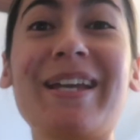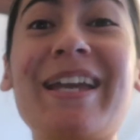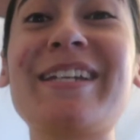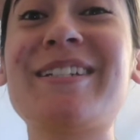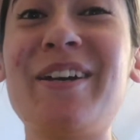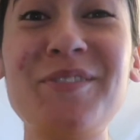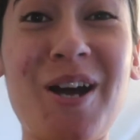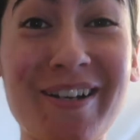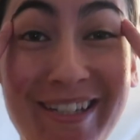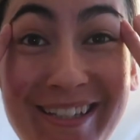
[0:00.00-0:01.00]
You're not
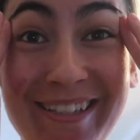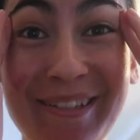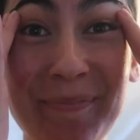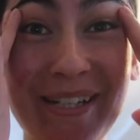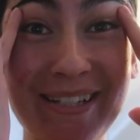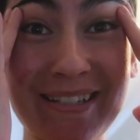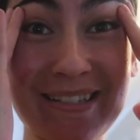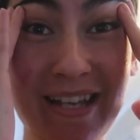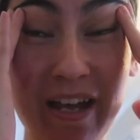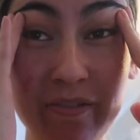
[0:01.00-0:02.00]
talking because
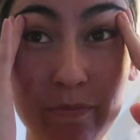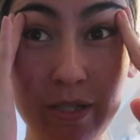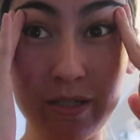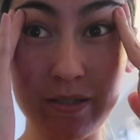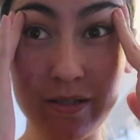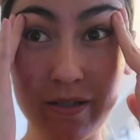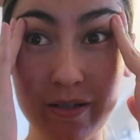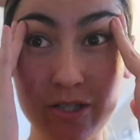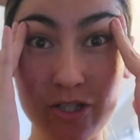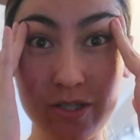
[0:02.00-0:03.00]
I've been
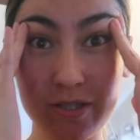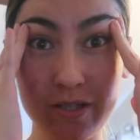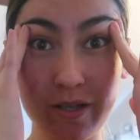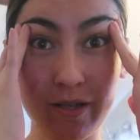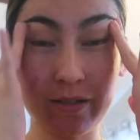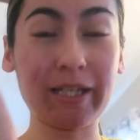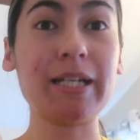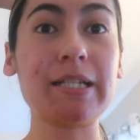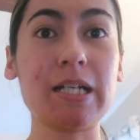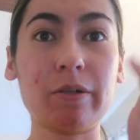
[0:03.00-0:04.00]
just
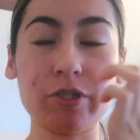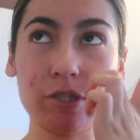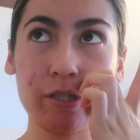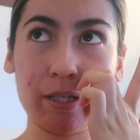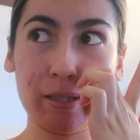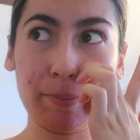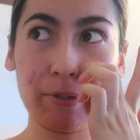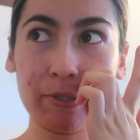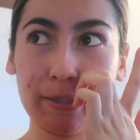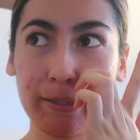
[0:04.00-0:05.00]
laying down, just thinking
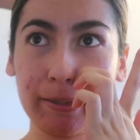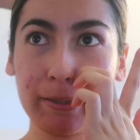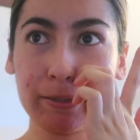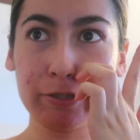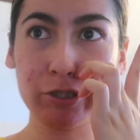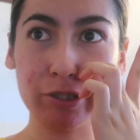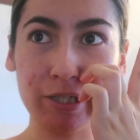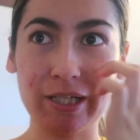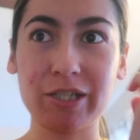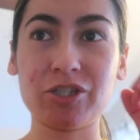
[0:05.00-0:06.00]
about it. Like, should
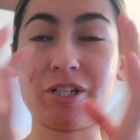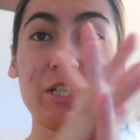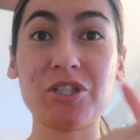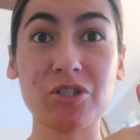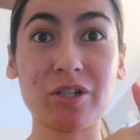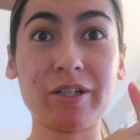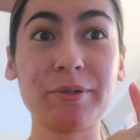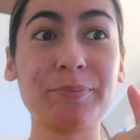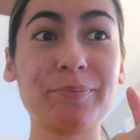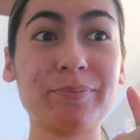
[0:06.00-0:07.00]
I start?
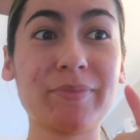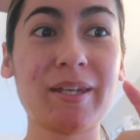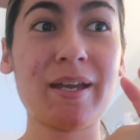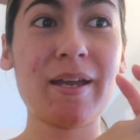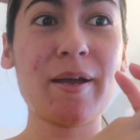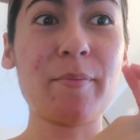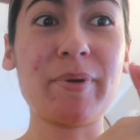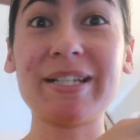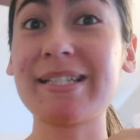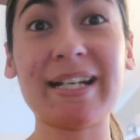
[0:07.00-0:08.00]

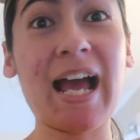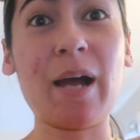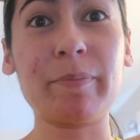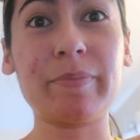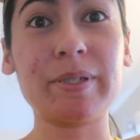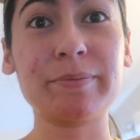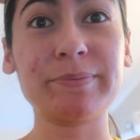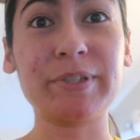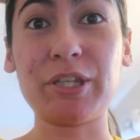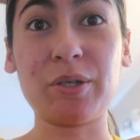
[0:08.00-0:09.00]
But it's gonna happen
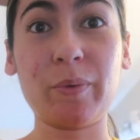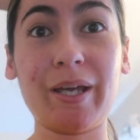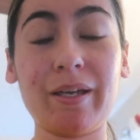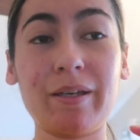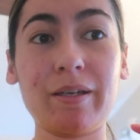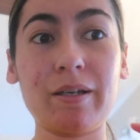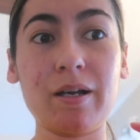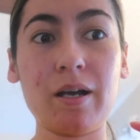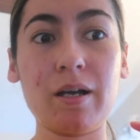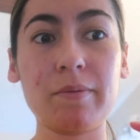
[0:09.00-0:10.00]
either way.
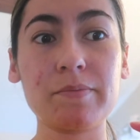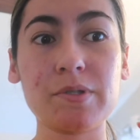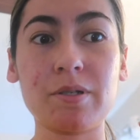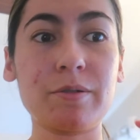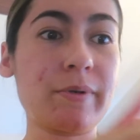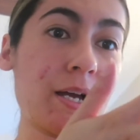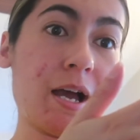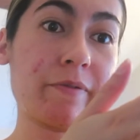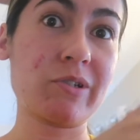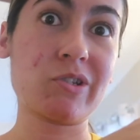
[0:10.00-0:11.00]
So I
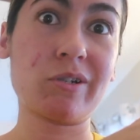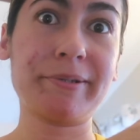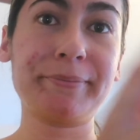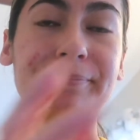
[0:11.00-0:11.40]
have to start.